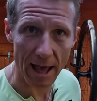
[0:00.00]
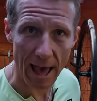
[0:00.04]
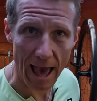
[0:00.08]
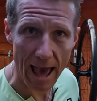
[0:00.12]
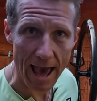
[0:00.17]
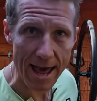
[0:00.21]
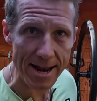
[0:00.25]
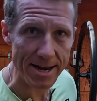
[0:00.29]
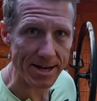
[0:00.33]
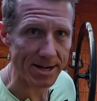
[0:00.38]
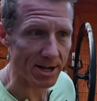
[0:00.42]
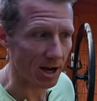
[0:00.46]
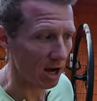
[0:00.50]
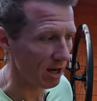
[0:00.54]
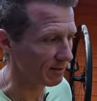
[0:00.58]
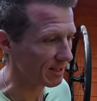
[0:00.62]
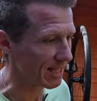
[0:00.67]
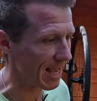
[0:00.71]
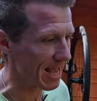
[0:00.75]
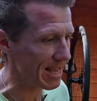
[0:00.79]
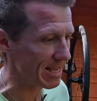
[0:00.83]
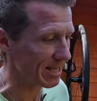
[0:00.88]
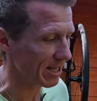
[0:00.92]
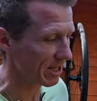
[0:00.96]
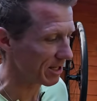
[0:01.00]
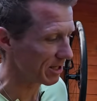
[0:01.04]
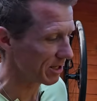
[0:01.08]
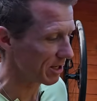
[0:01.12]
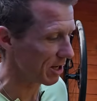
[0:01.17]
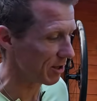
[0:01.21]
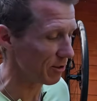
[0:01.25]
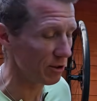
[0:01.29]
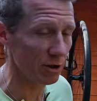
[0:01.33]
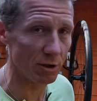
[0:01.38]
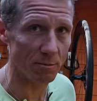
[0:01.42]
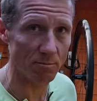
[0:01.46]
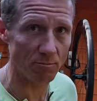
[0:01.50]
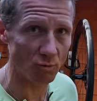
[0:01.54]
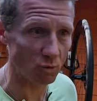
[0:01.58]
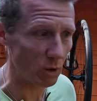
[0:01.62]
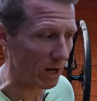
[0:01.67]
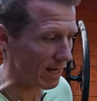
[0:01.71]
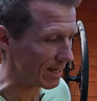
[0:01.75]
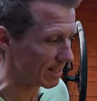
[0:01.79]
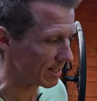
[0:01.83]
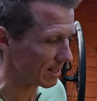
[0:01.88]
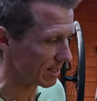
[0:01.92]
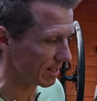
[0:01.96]
and I've taken them
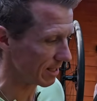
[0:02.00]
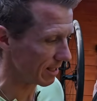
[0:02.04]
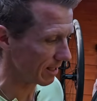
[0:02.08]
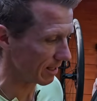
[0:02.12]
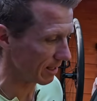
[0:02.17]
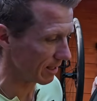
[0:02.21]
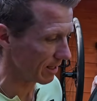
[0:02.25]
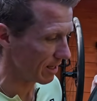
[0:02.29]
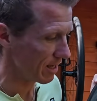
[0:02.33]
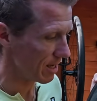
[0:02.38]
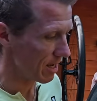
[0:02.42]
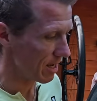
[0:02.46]
racing.